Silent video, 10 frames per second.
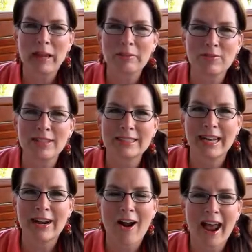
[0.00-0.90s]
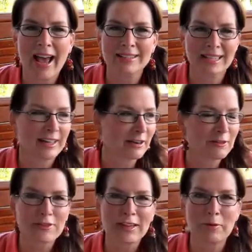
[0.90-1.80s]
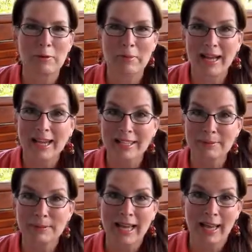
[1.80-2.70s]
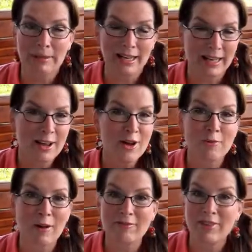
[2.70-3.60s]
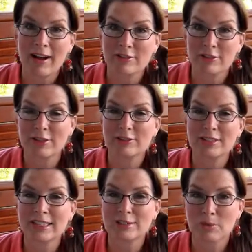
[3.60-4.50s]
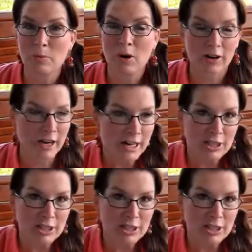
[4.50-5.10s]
came to visit our house, and I'll never forget when my husband came in around 5:30 or 6 from work.